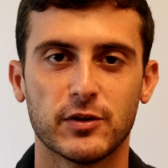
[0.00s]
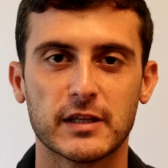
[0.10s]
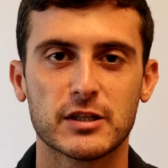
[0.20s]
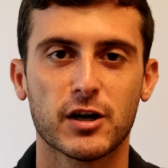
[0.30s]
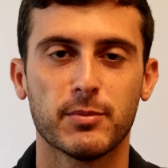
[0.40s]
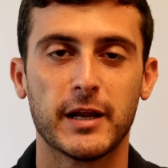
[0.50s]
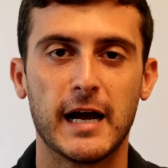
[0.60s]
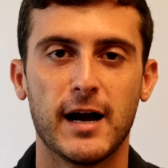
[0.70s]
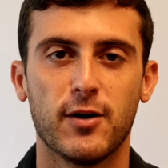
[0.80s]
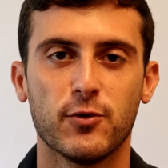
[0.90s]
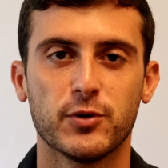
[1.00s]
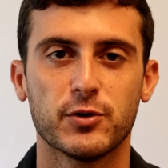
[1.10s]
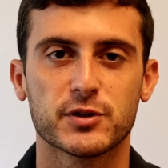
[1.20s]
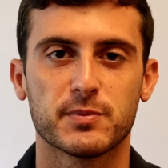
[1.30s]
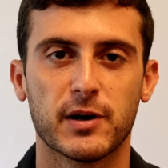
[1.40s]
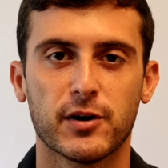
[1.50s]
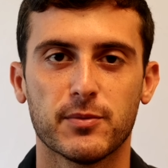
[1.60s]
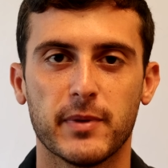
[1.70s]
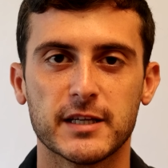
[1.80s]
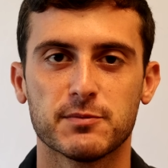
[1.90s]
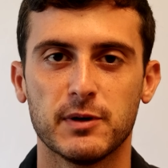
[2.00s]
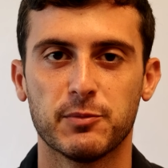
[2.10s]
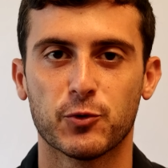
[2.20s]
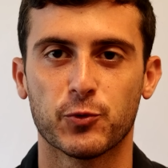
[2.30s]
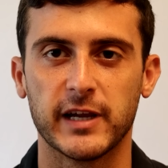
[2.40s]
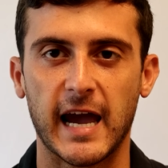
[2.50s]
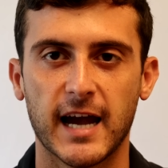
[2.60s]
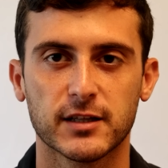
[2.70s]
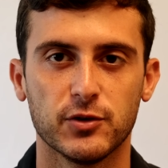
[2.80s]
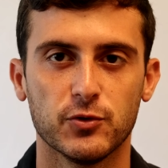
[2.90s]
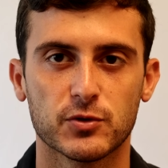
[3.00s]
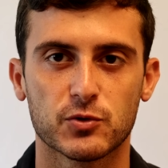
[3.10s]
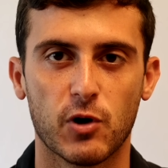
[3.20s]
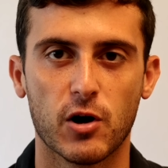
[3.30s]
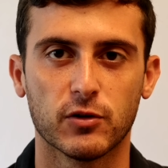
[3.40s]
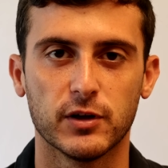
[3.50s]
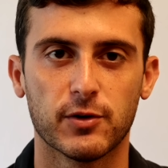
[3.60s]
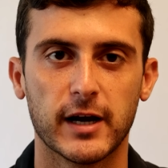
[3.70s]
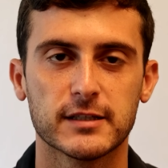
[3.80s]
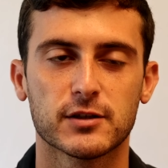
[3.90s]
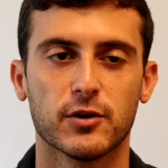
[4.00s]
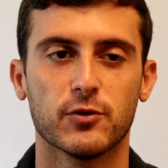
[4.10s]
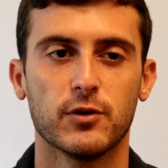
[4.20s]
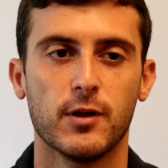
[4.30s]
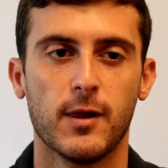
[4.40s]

Let's talk about how your spirit makes people react to you strongly, right? So